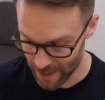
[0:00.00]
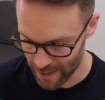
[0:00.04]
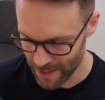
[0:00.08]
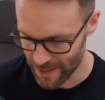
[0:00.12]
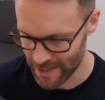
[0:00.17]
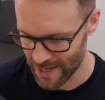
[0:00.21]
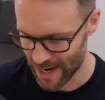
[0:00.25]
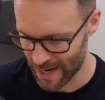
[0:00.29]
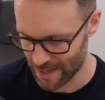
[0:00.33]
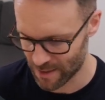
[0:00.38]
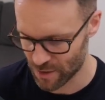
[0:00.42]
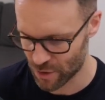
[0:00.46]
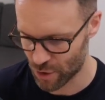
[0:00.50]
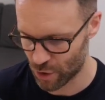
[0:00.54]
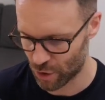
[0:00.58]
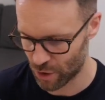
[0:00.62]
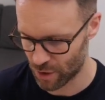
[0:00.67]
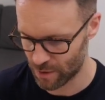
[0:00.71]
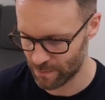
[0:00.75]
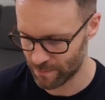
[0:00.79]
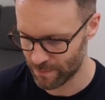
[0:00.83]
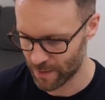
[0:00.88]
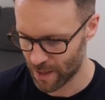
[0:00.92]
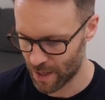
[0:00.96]
Next
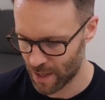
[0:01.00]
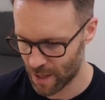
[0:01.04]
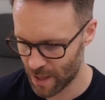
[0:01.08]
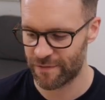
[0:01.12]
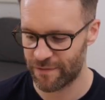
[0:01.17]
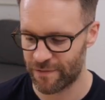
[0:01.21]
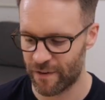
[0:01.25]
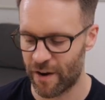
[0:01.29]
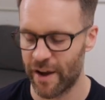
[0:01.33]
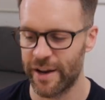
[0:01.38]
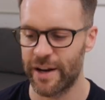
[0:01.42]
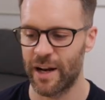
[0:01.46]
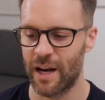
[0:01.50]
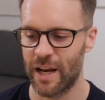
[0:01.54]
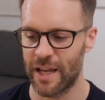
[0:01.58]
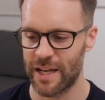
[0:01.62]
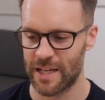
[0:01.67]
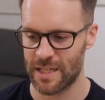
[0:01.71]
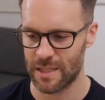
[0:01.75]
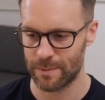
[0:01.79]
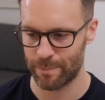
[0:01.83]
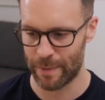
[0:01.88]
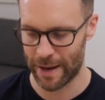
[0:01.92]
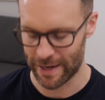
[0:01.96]
column, final
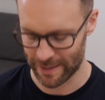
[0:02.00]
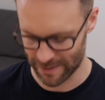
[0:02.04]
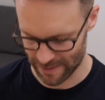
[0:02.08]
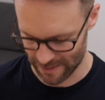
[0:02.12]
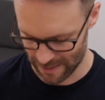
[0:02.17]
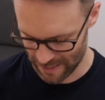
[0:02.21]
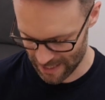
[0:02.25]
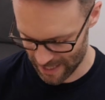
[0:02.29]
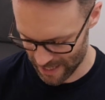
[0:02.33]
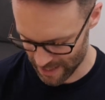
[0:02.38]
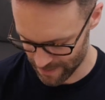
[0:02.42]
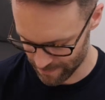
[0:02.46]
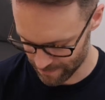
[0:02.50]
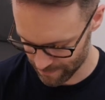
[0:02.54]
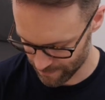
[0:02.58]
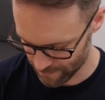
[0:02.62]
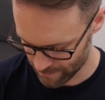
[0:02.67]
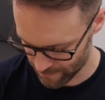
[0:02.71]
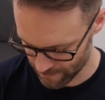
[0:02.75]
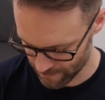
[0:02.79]
expense claim.